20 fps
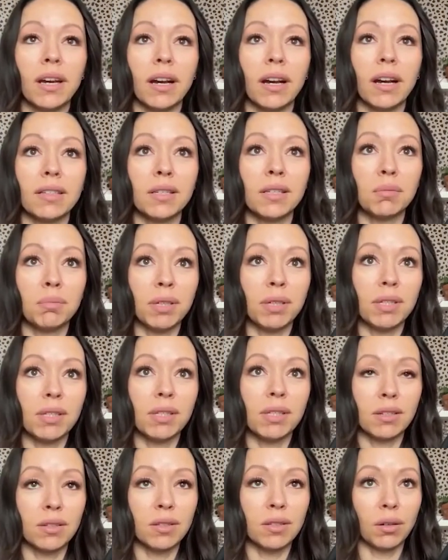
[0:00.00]
as a
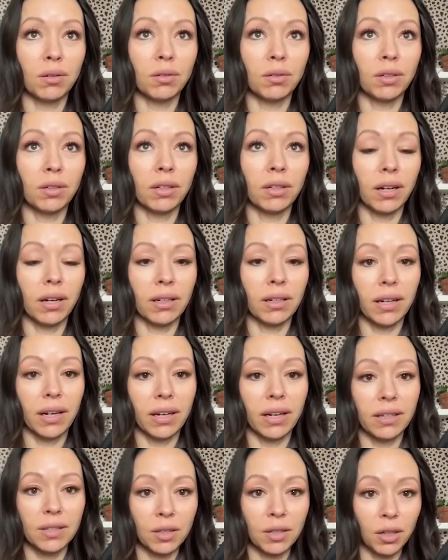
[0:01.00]
business owner and
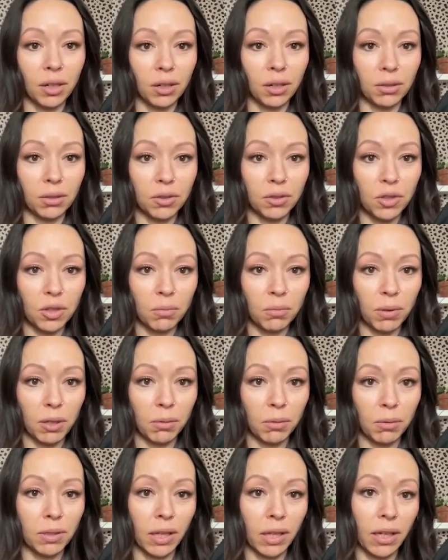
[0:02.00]
as a coach to be
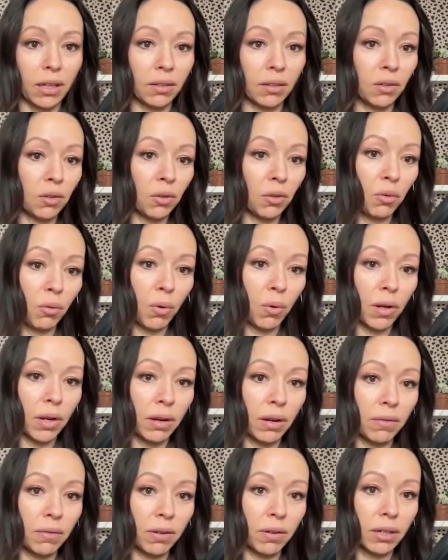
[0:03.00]
able to handle
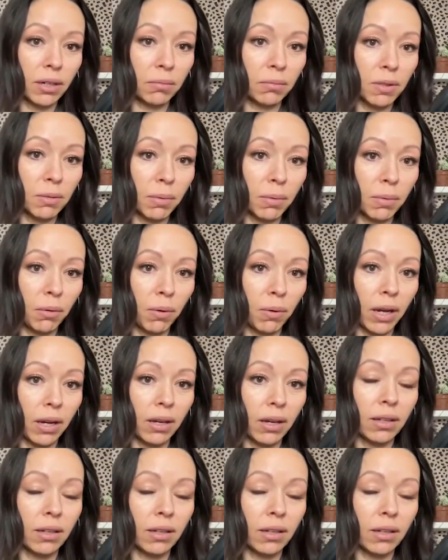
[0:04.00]
whatever comes my way.